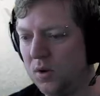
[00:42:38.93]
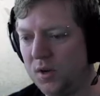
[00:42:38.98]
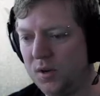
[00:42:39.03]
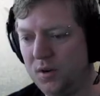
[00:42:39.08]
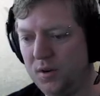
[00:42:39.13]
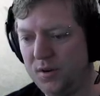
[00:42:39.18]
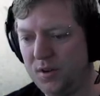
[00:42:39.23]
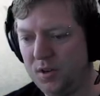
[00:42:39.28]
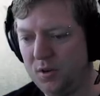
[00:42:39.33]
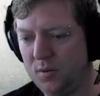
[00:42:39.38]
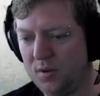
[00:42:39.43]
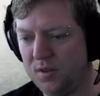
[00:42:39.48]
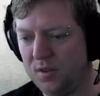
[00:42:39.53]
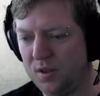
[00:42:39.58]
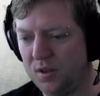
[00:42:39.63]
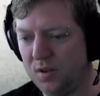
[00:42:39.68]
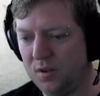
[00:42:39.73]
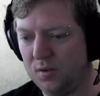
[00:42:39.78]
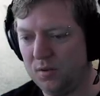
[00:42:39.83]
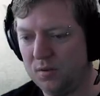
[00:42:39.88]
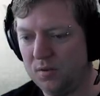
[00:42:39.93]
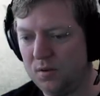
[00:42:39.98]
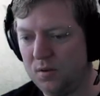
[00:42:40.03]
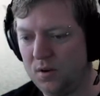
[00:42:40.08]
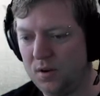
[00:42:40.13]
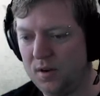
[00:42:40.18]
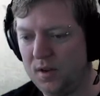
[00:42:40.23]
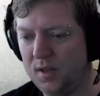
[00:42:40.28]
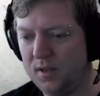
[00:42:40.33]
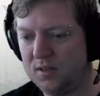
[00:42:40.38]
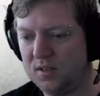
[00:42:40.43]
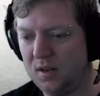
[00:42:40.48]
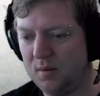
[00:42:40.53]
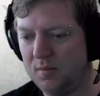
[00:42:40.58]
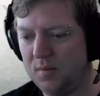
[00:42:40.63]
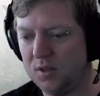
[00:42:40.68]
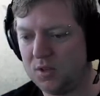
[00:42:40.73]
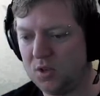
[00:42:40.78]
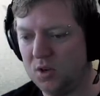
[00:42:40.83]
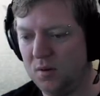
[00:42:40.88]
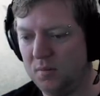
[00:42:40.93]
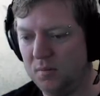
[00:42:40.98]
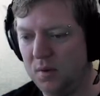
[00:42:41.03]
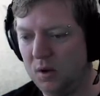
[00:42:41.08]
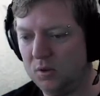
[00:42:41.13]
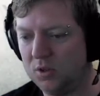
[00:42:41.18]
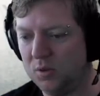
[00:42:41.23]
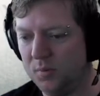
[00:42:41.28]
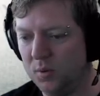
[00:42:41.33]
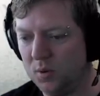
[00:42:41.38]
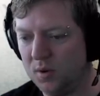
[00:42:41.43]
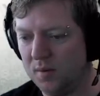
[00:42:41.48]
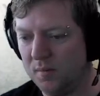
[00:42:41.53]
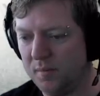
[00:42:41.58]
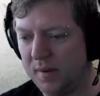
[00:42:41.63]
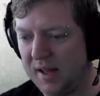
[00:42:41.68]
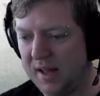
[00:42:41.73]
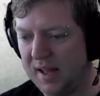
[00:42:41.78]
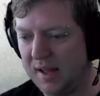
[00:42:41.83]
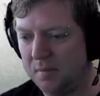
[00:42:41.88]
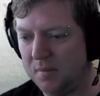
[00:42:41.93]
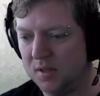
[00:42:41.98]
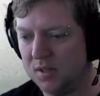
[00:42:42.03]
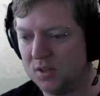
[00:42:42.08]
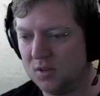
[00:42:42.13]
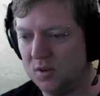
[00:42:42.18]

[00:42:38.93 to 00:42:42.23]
can I do with you? I need something that's got multiple compartments,